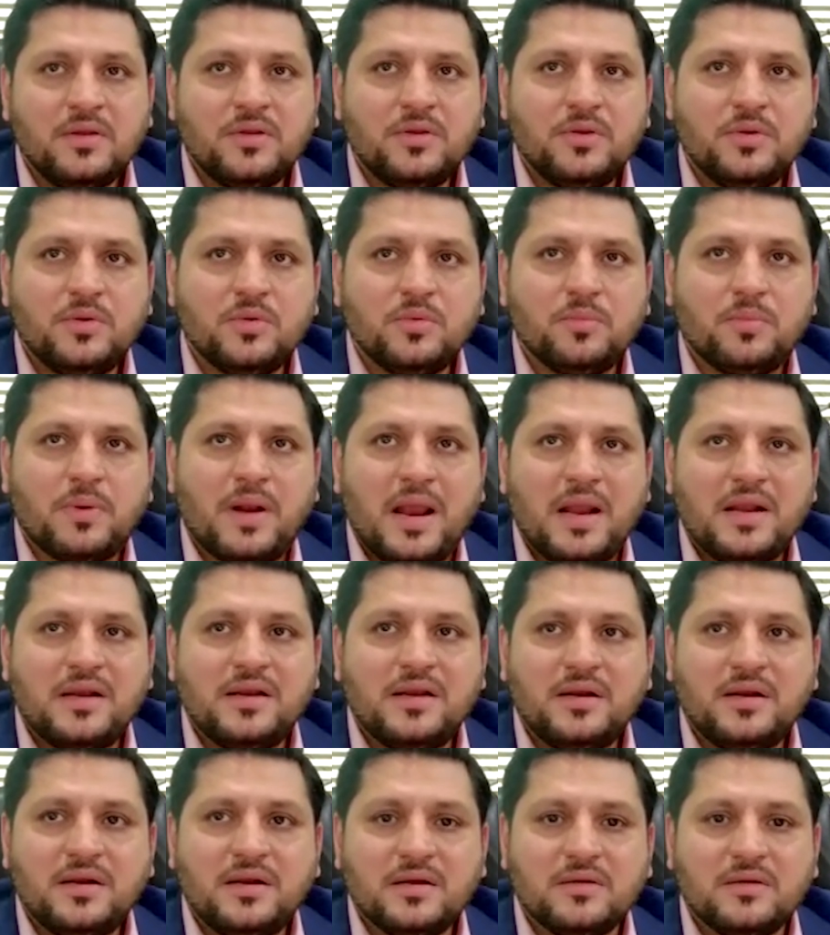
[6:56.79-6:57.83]
you know, brand
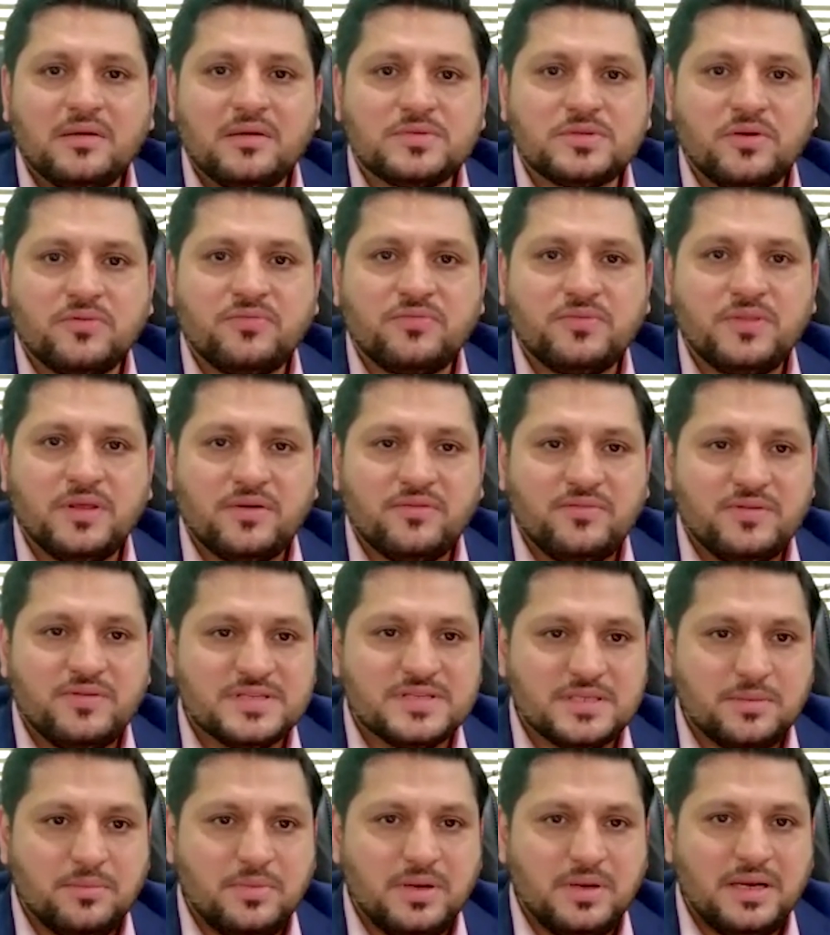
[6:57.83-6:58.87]
in terms of their
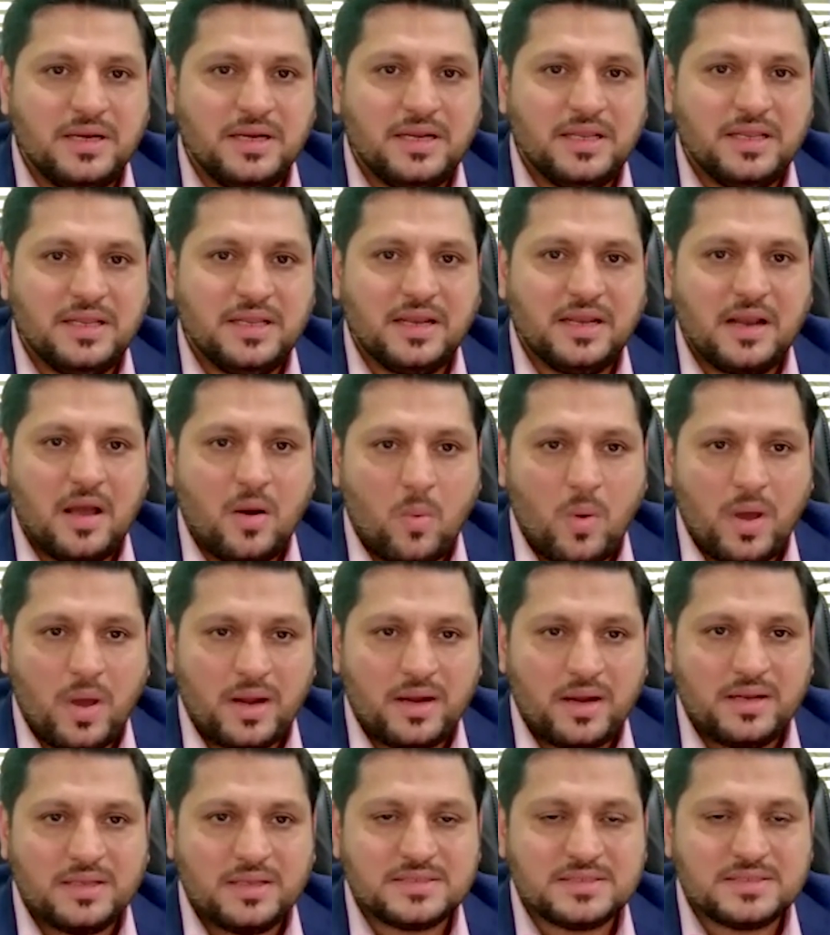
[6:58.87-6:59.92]
visibility and
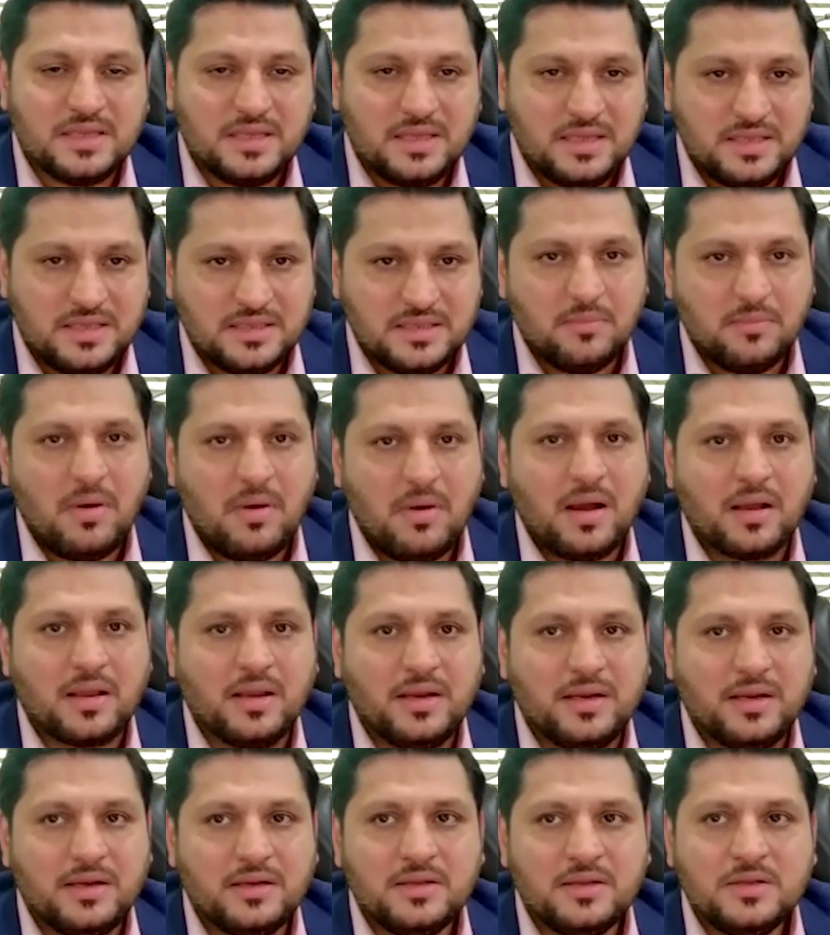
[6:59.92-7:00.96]
awareness in the
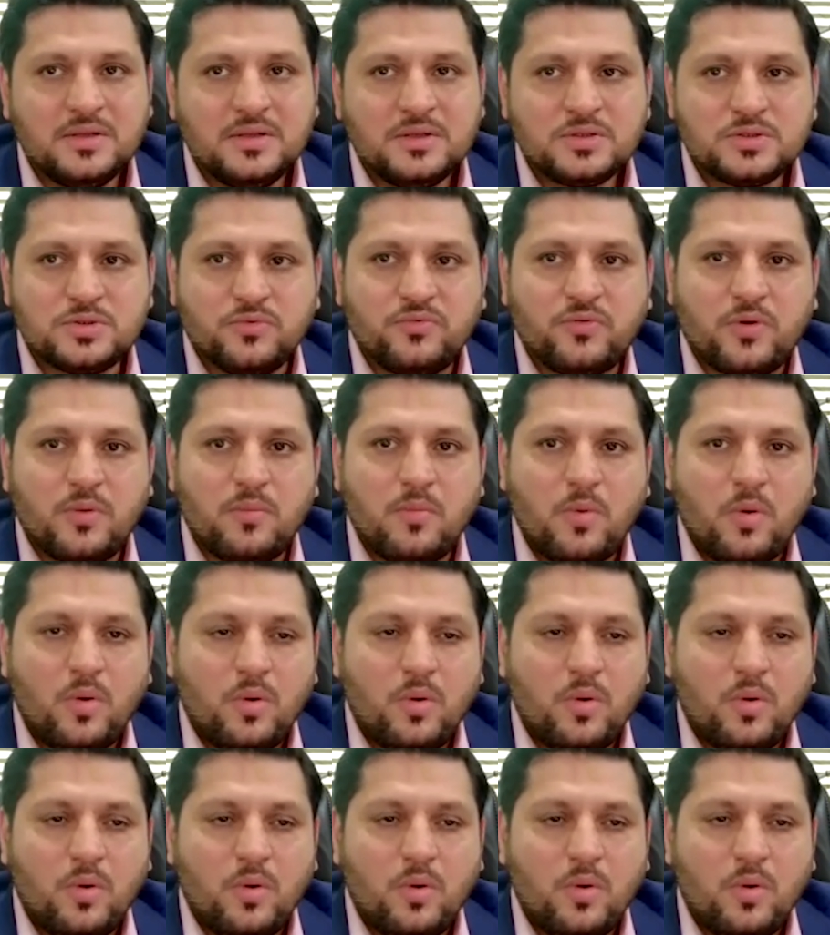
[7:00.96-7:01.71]
market. So from